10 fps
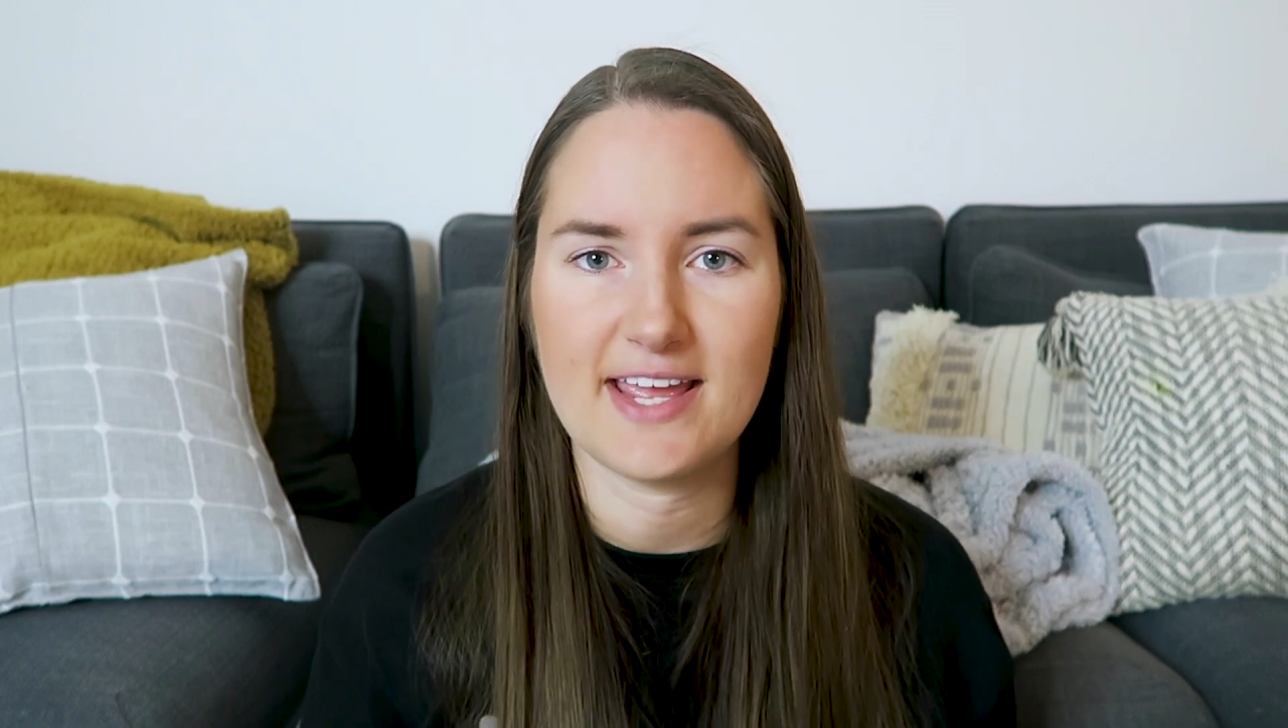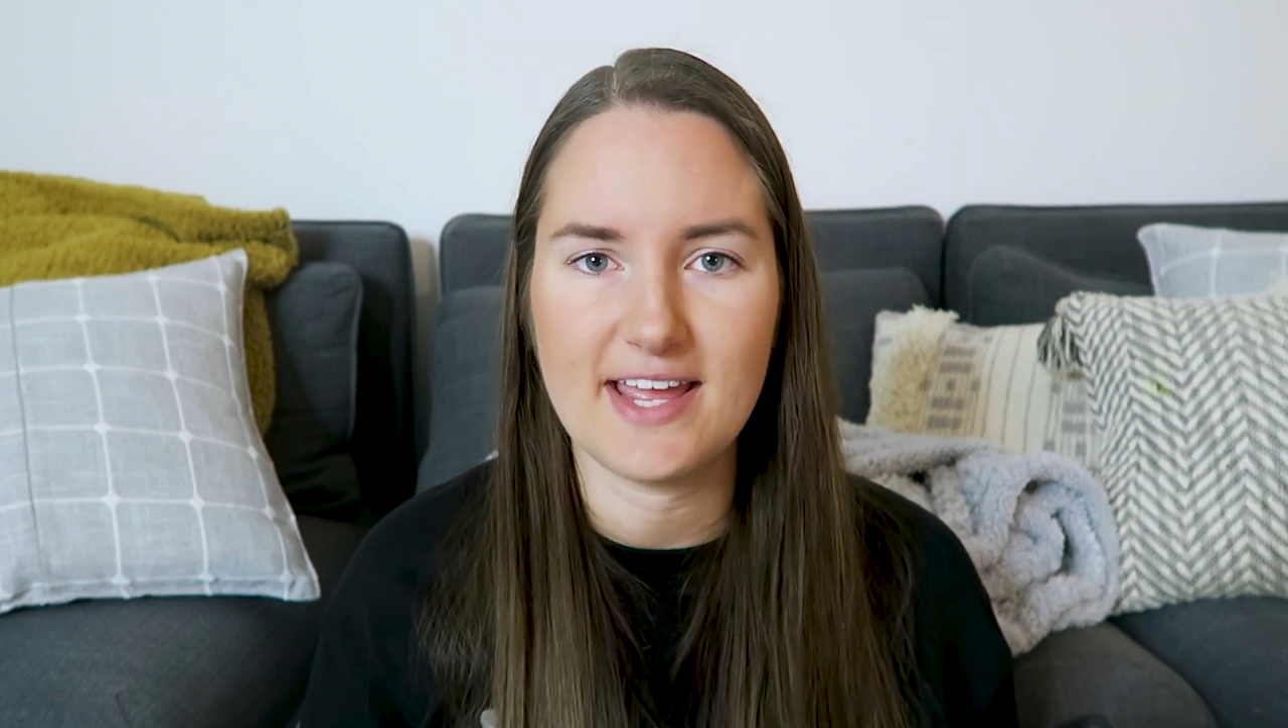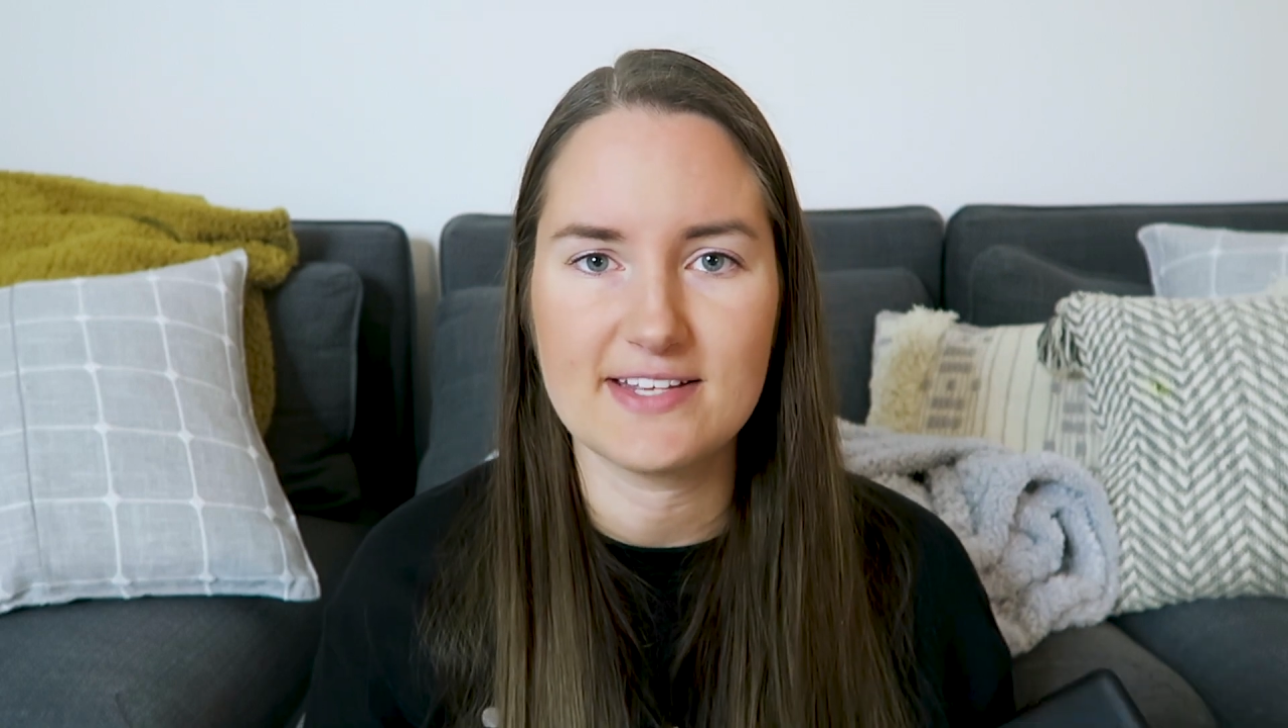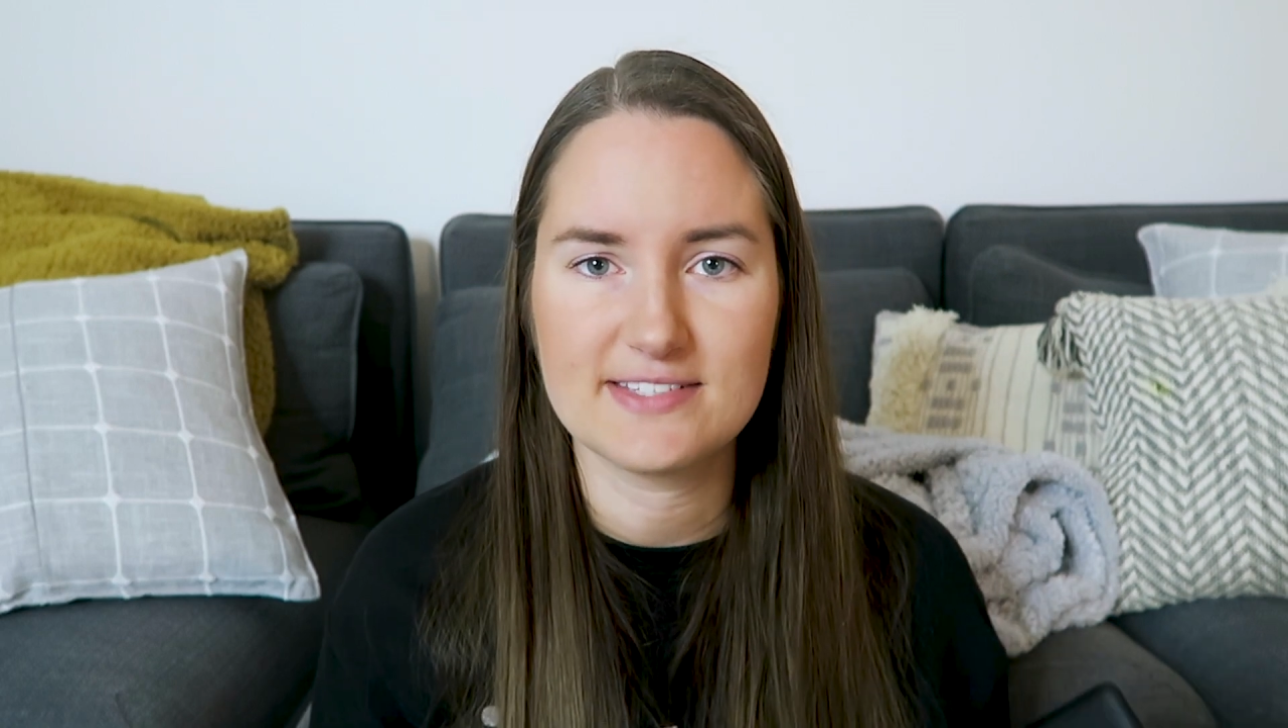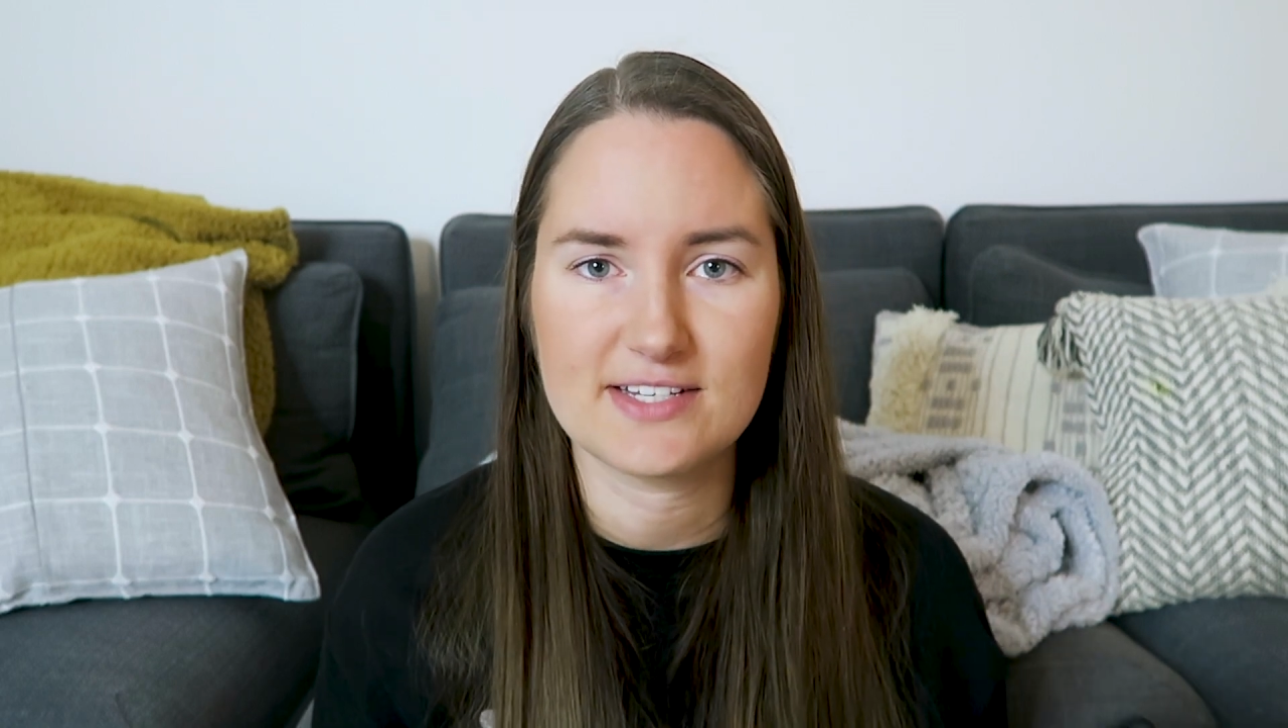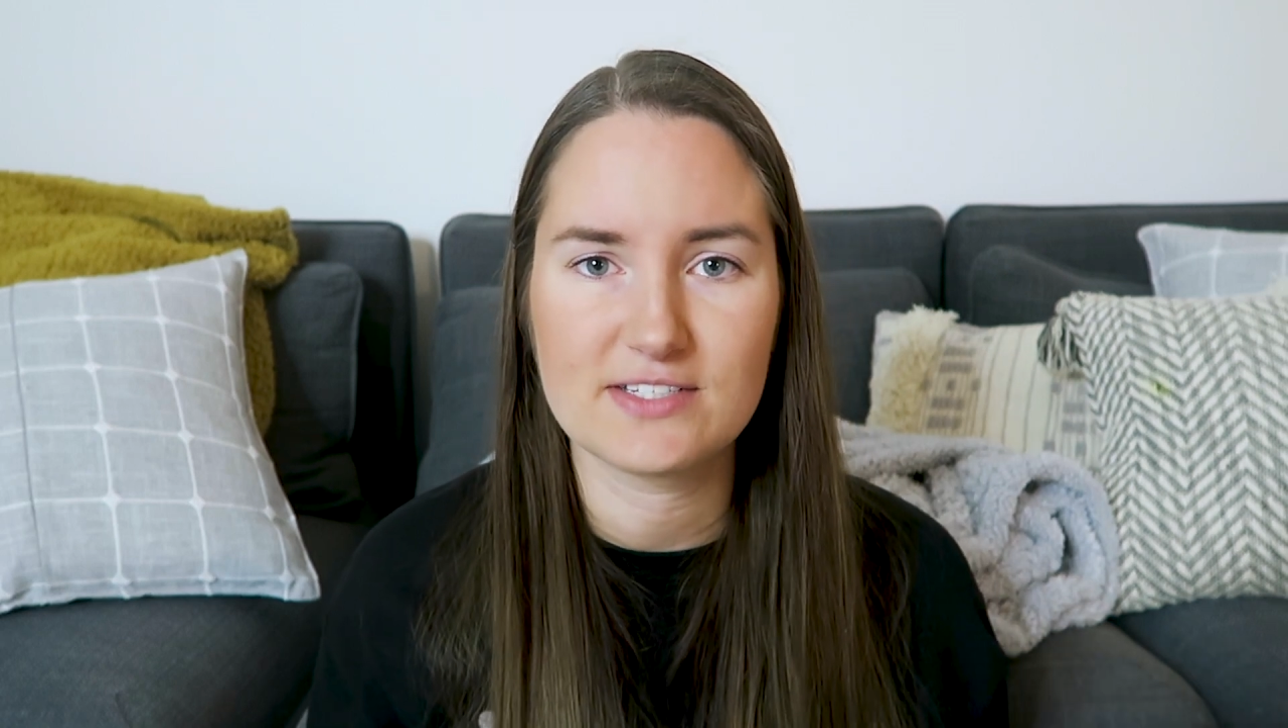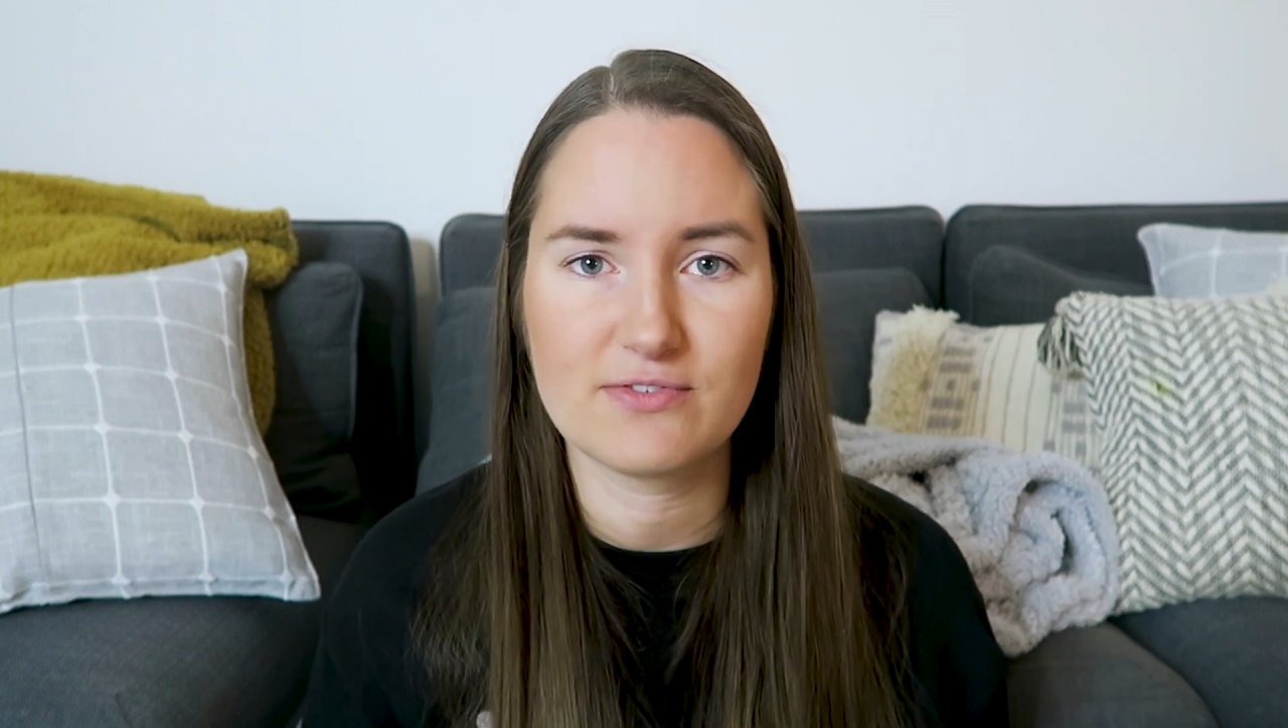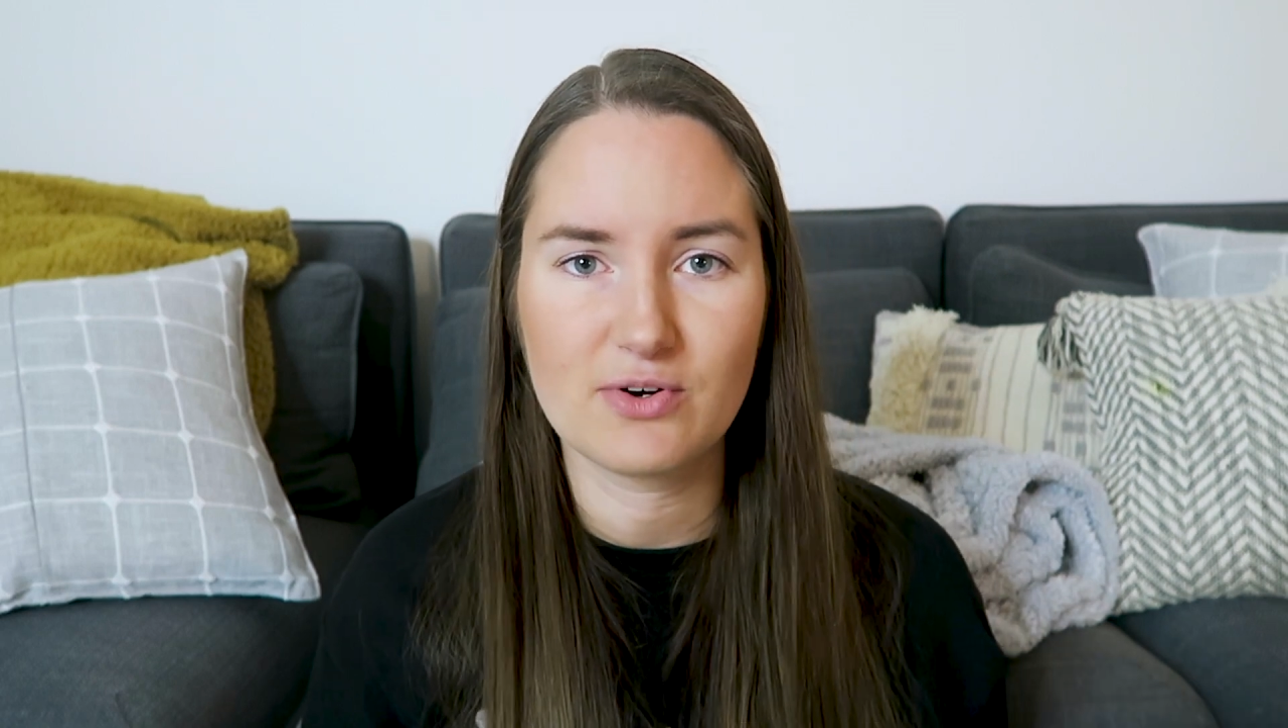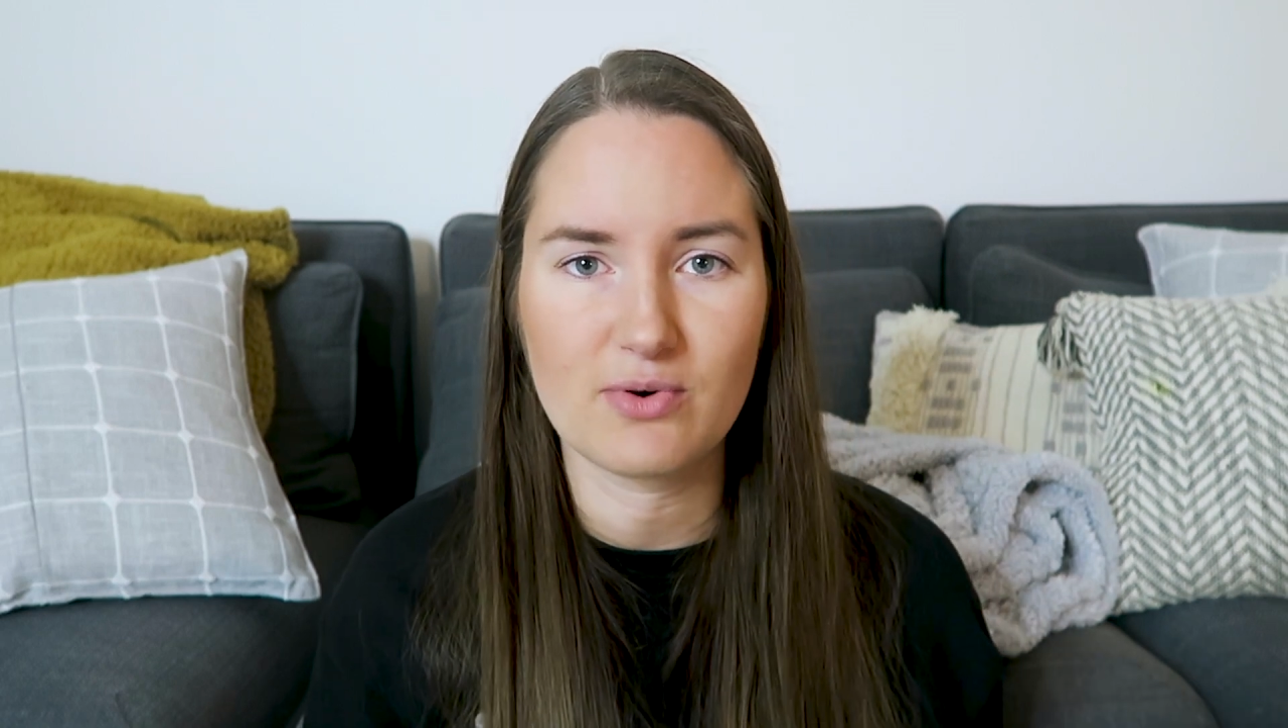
a Six of